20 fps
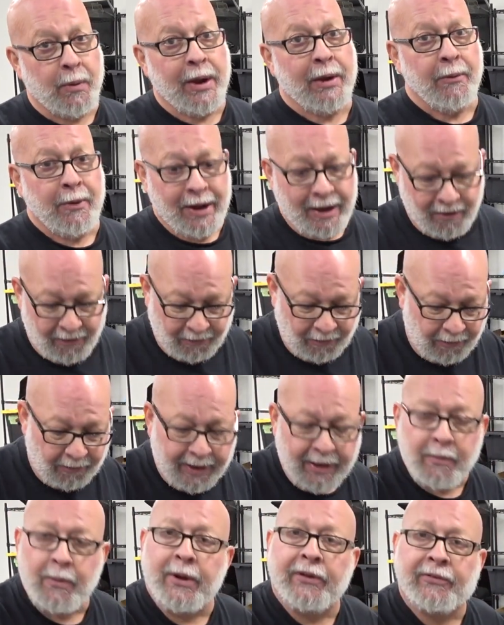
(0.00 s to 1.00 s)
we were in a
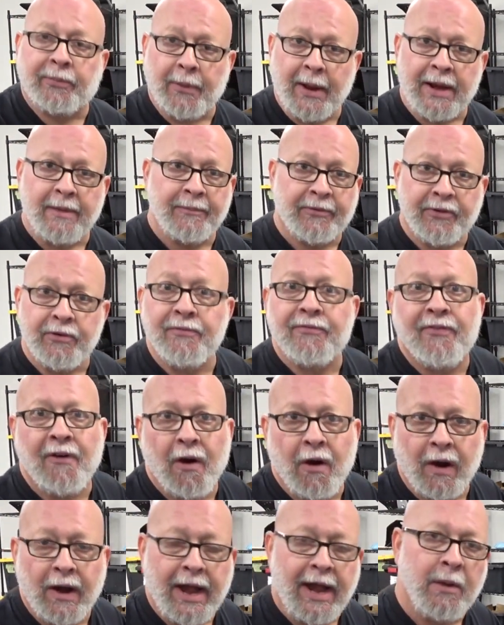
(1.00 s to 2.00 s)
hurry, we spread them too
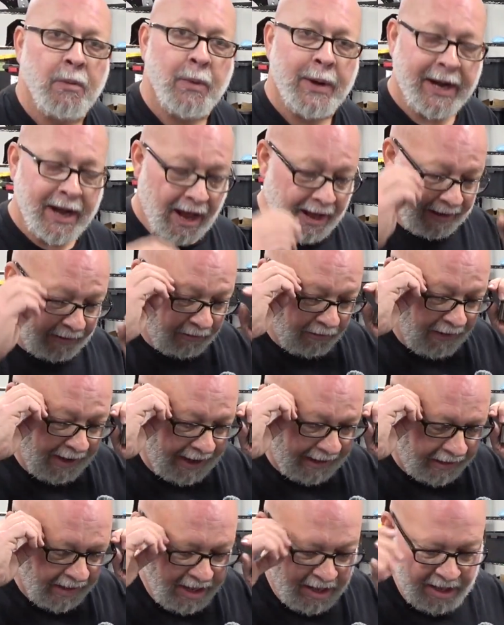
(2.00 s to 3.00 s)
far, and we got a
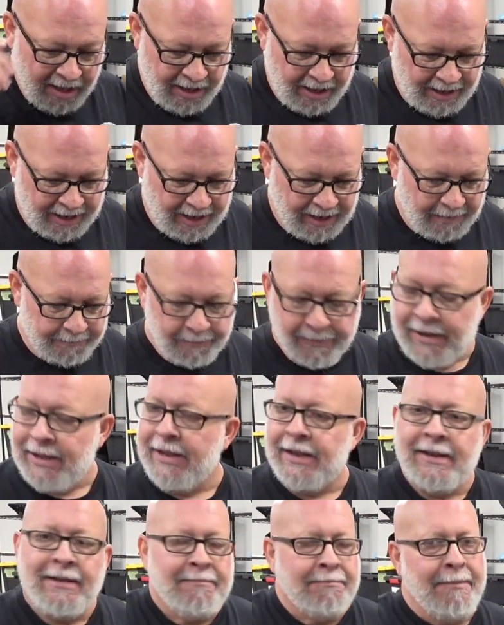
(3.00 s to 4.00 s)
crack.
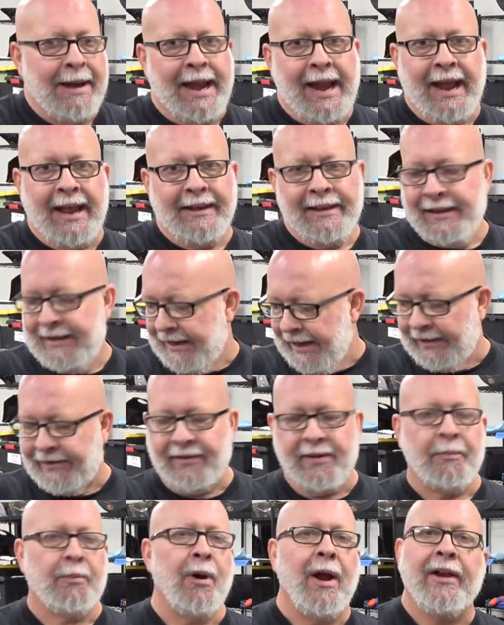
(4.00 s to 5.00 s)
Man, it's
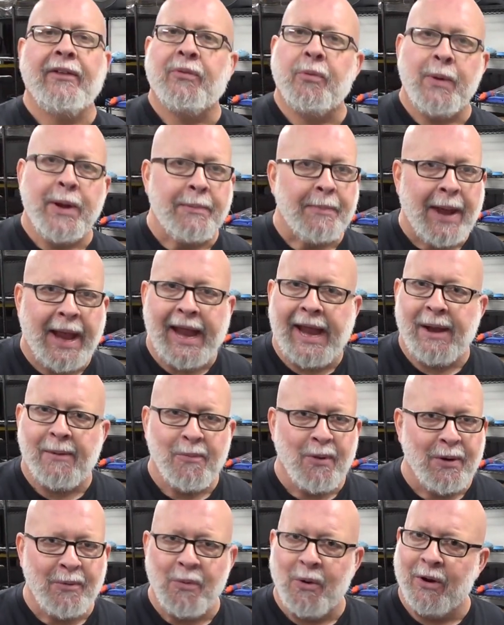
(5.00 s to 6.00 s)
the price we pay
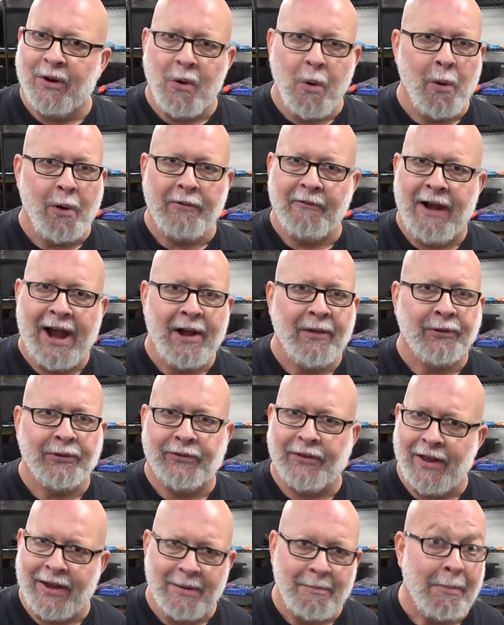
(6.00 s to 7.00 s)
when we're going
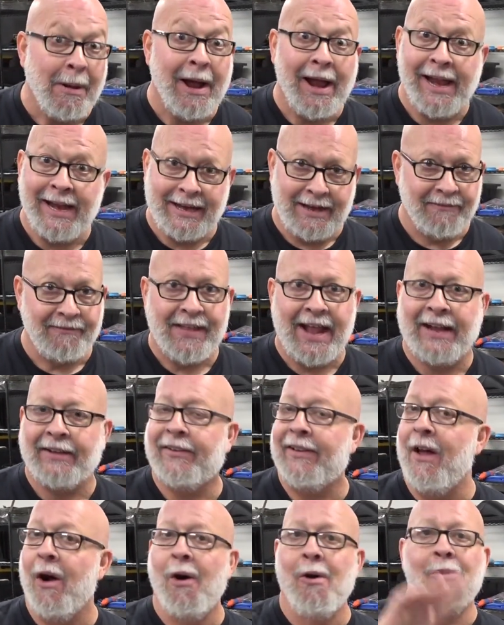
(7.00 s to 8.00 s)
rounds on a bike. If that's
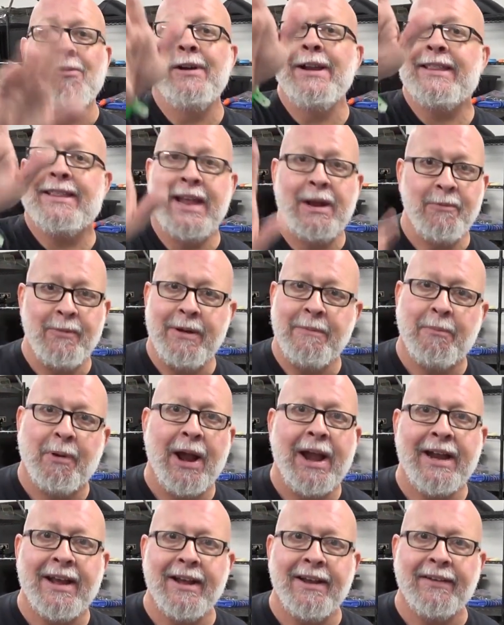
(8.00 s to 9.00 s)
the only thing we
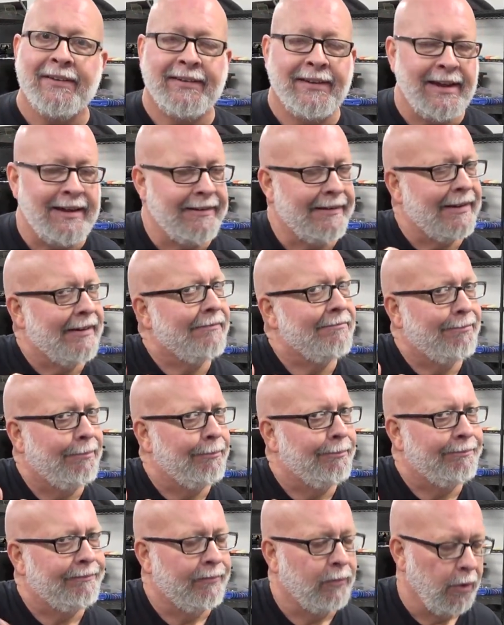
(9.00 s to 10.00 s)
break in a season,
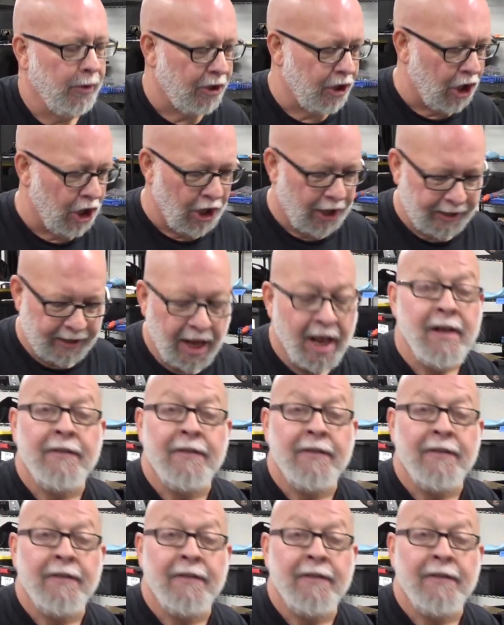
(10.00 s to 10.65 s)
we're good.